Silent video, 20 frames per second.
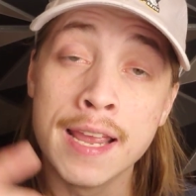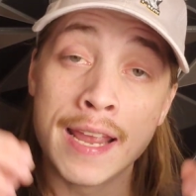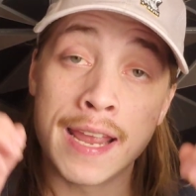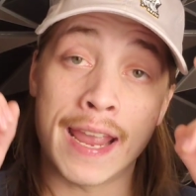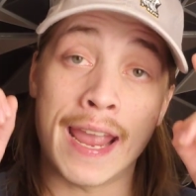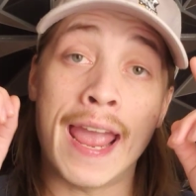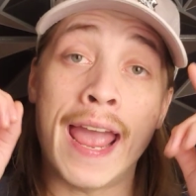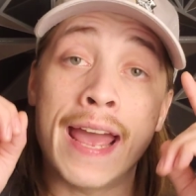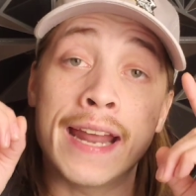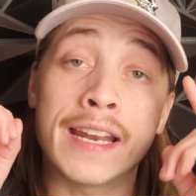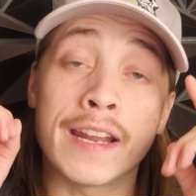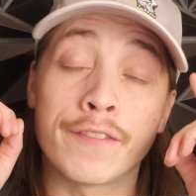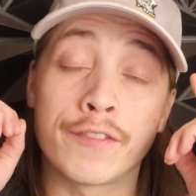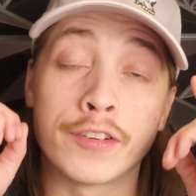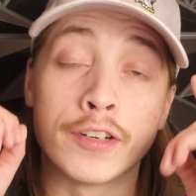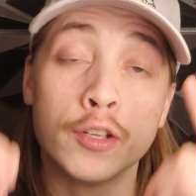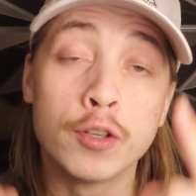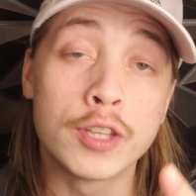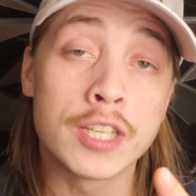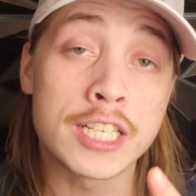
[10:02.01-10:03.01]
And if you're
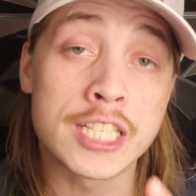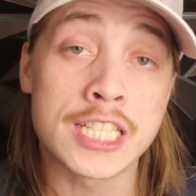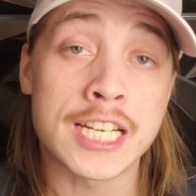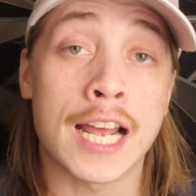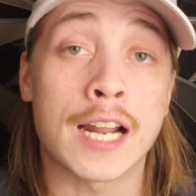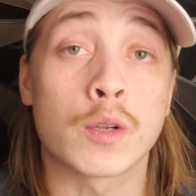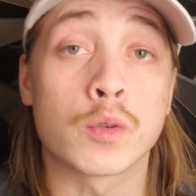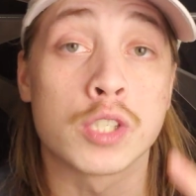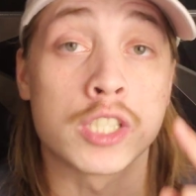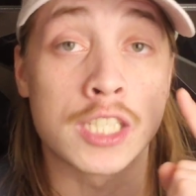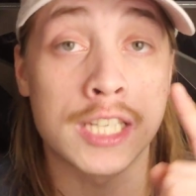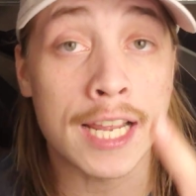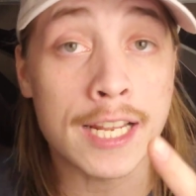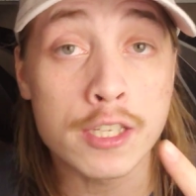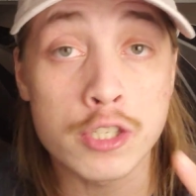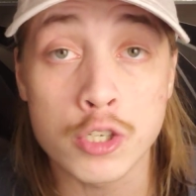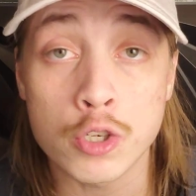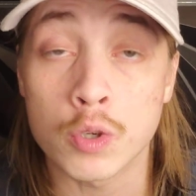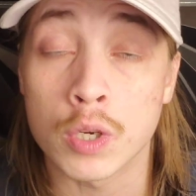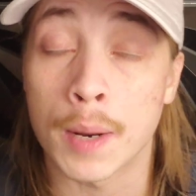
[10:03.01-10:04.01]
new to the channel, stay
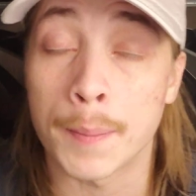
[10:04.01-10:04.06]
tuned.